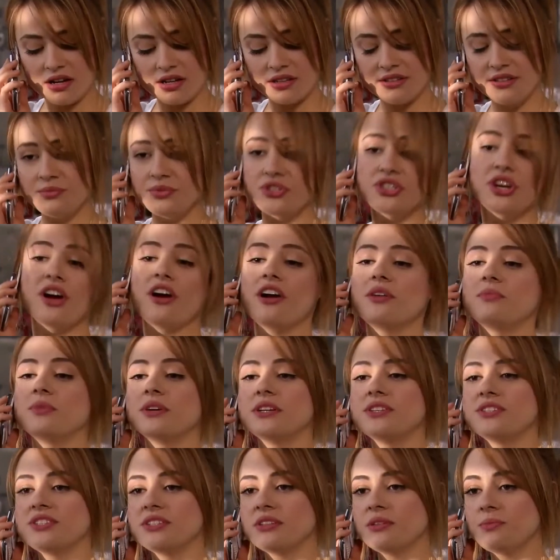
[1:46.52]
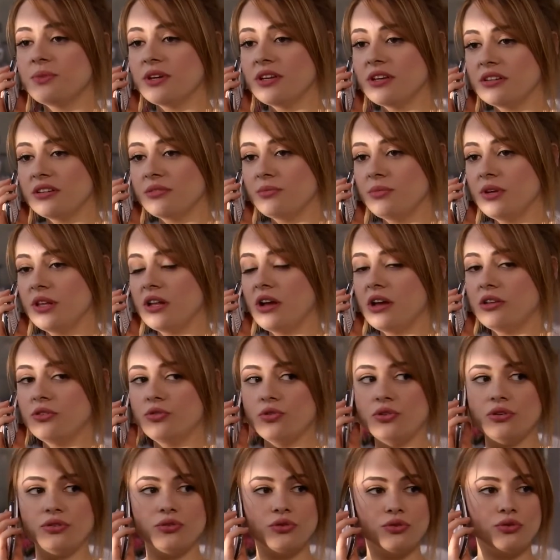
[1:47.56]
Well, I called to invite her, but she'll be back in
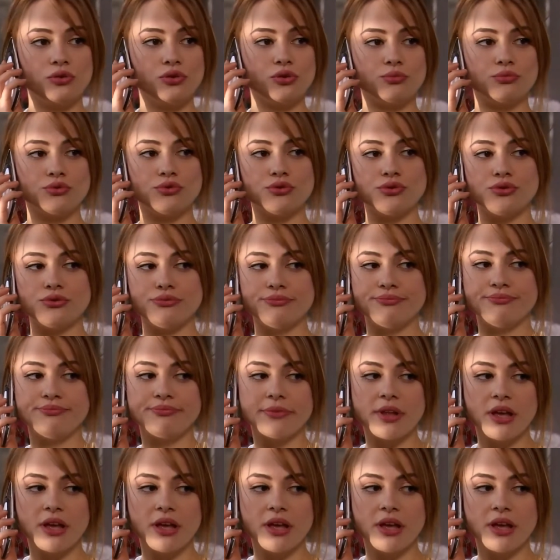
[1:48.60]
Milan tomorrow.